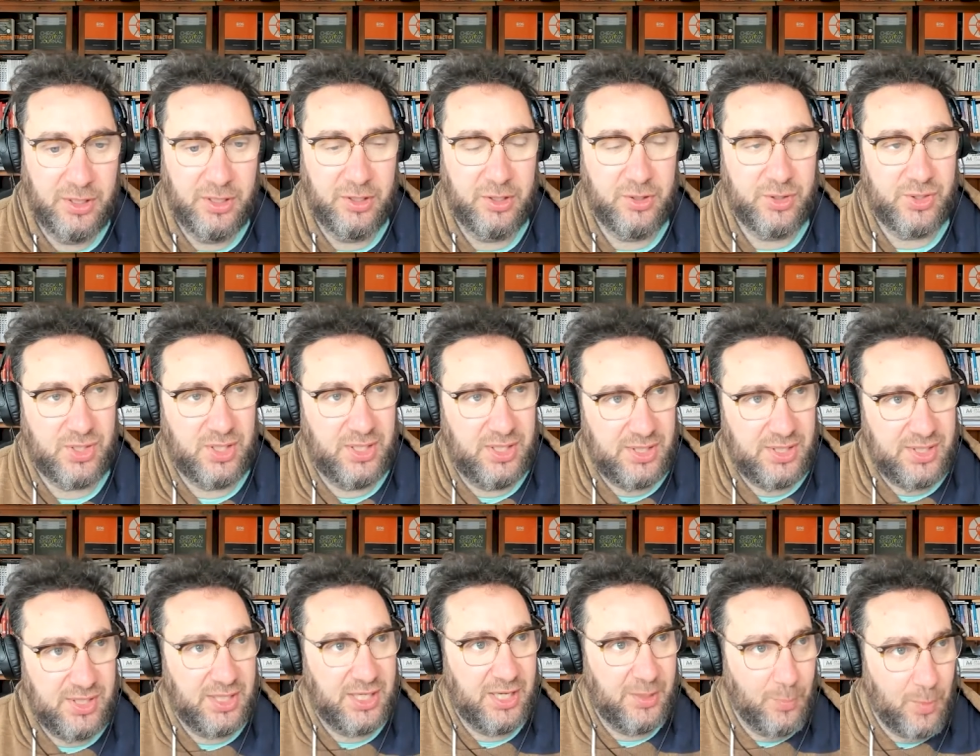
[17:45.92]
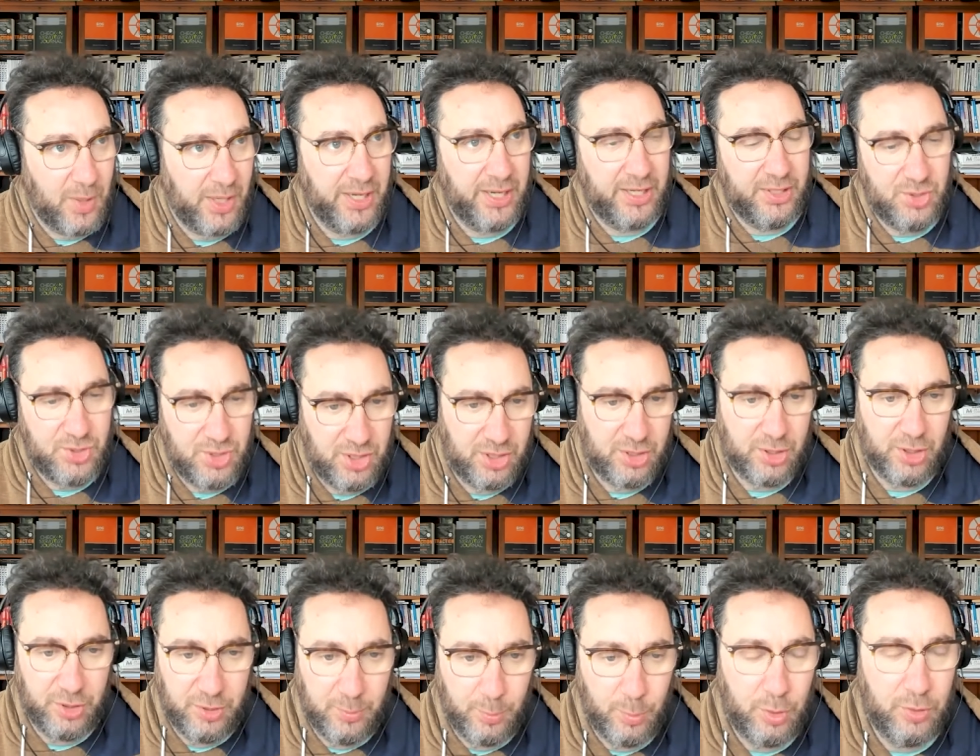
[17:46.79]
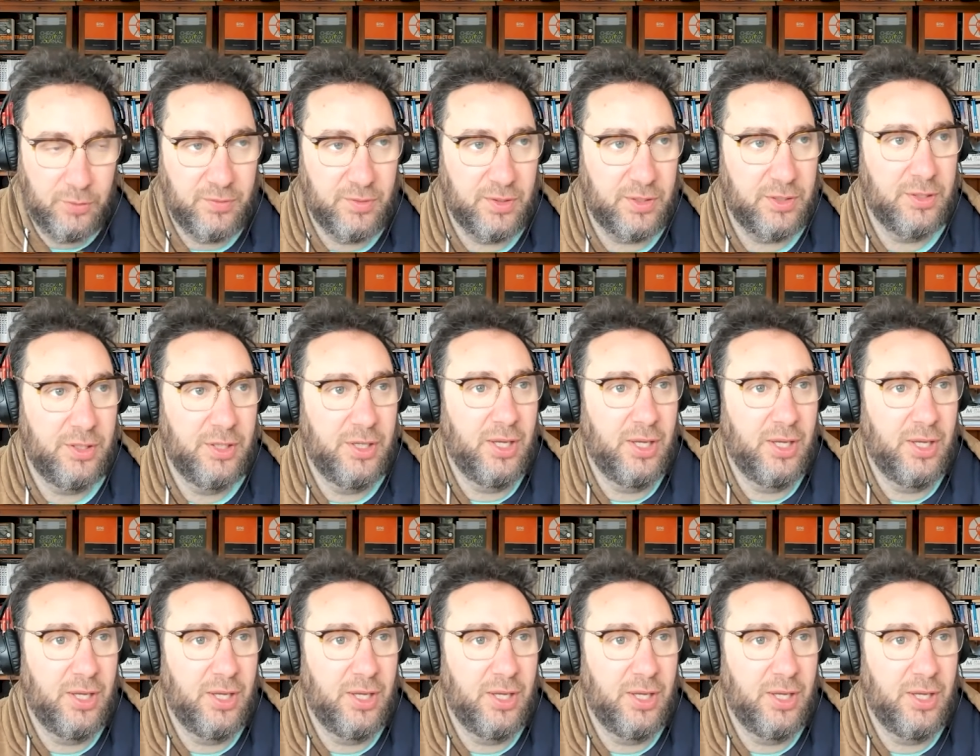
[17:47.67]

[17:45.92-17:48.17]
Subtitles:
because I need to keep my energy kind of moving.